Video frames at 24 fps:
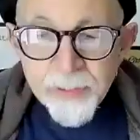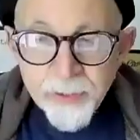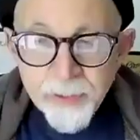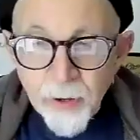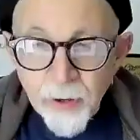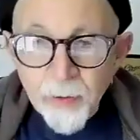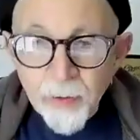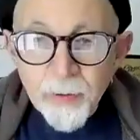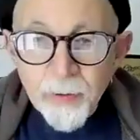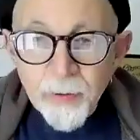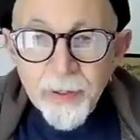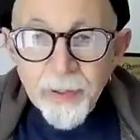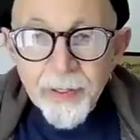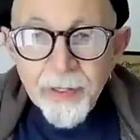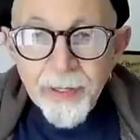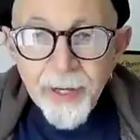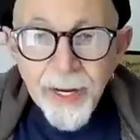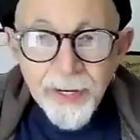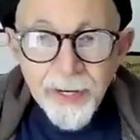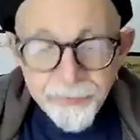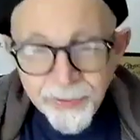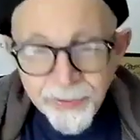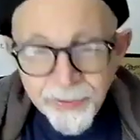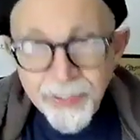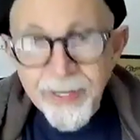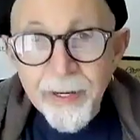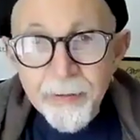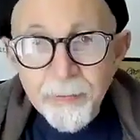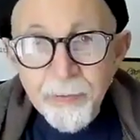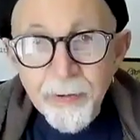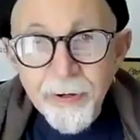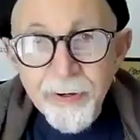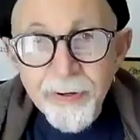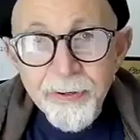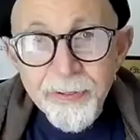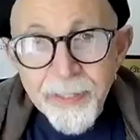So I see
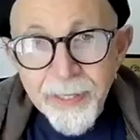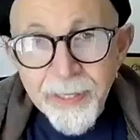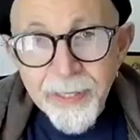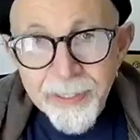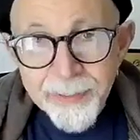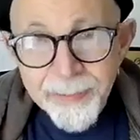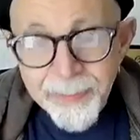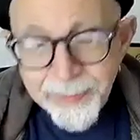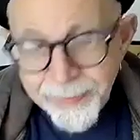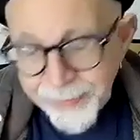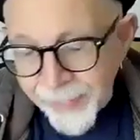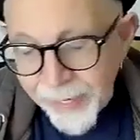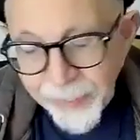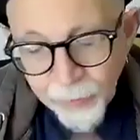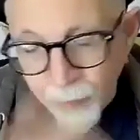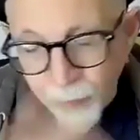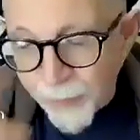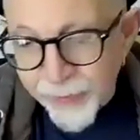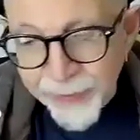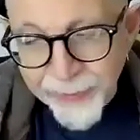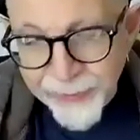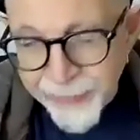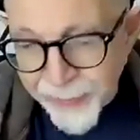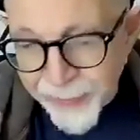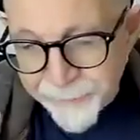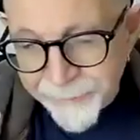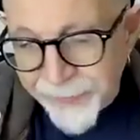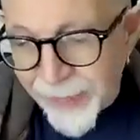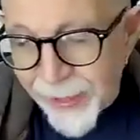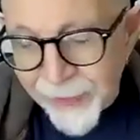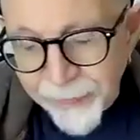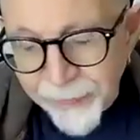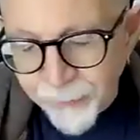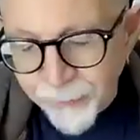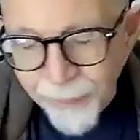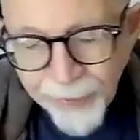Edward, and I don't want to give
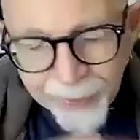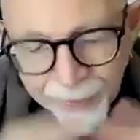that